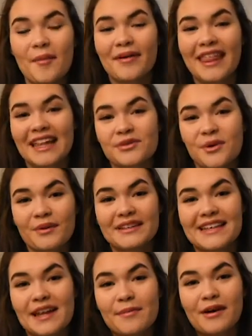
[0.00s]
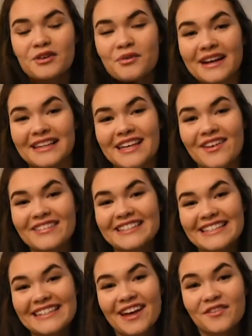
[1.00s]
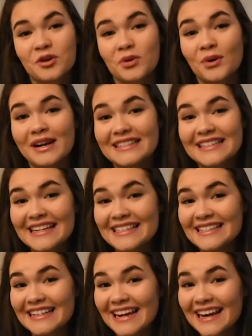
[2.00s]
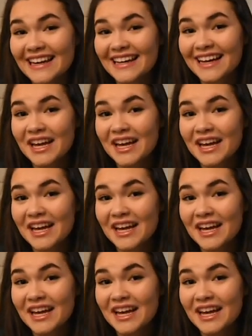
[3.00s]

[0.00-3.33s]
That's what we said about 2017 after 2016.